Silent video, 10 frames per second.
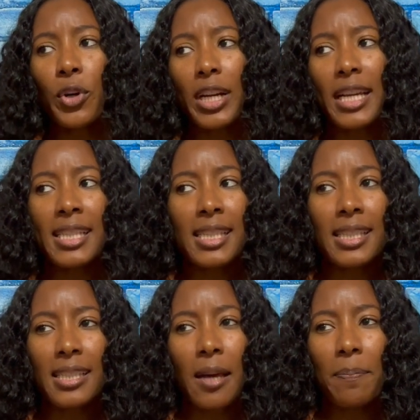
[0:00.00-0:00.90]
into
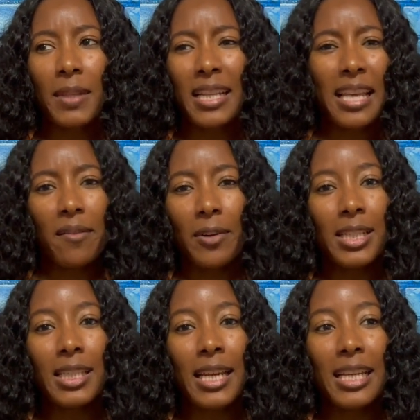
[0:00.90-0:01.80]
something that
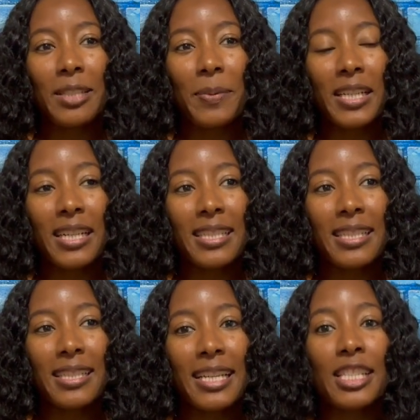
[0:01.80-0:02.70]
resonates, because
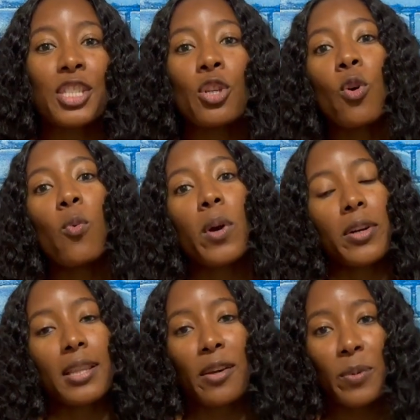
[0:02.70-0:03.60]
it's soul
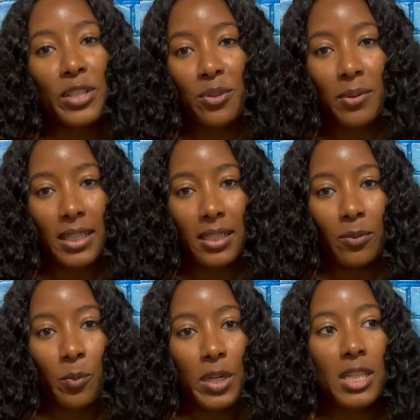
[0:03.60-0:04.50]
work that we do here.
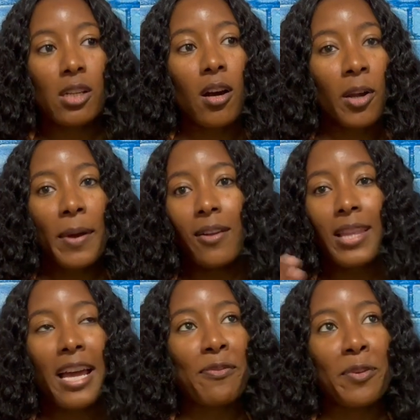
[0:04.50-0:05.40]
We talk about
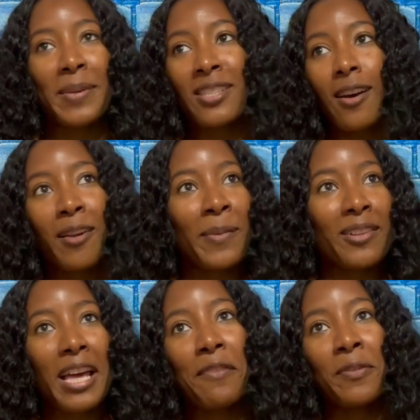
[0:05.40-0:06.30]
life. We've been talking about
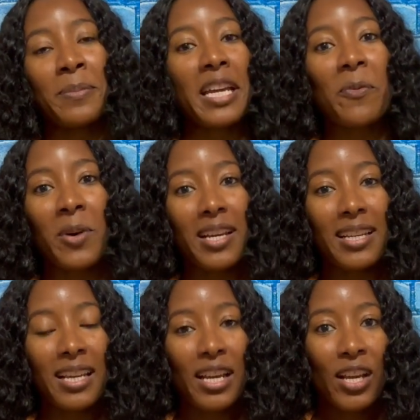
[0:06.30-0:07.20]
life from day one.
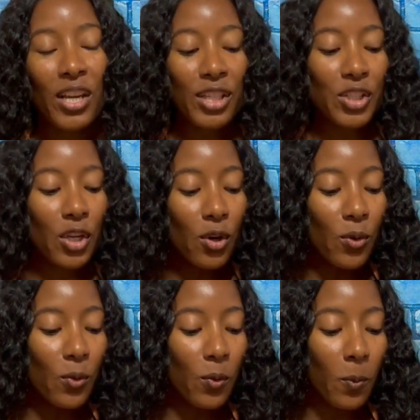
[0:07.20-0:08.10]

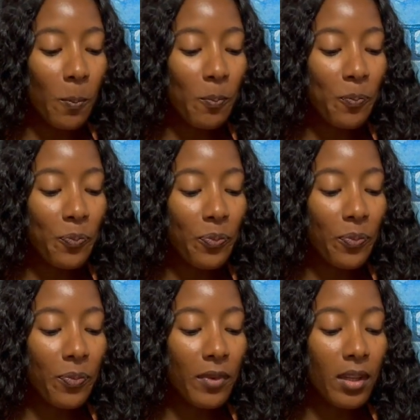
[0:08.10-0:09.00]
So
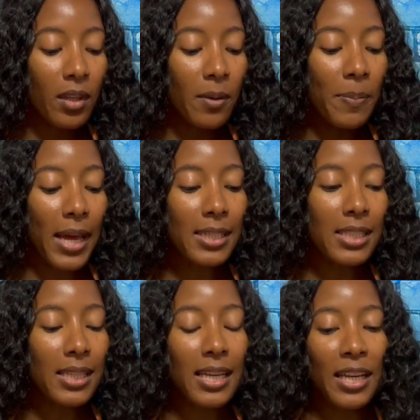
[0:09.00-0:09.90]
back
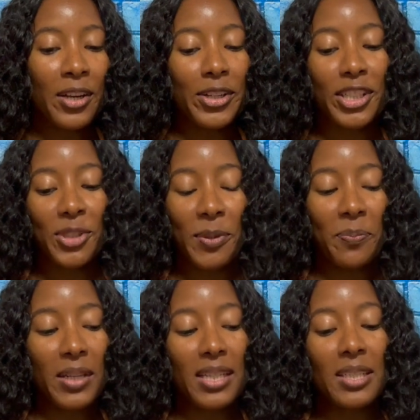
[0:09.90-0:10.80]
to the encouragement
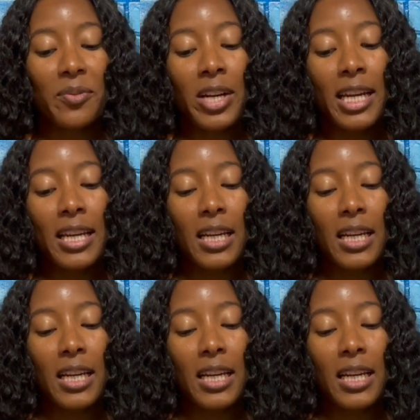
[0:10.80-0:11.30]
piece, right?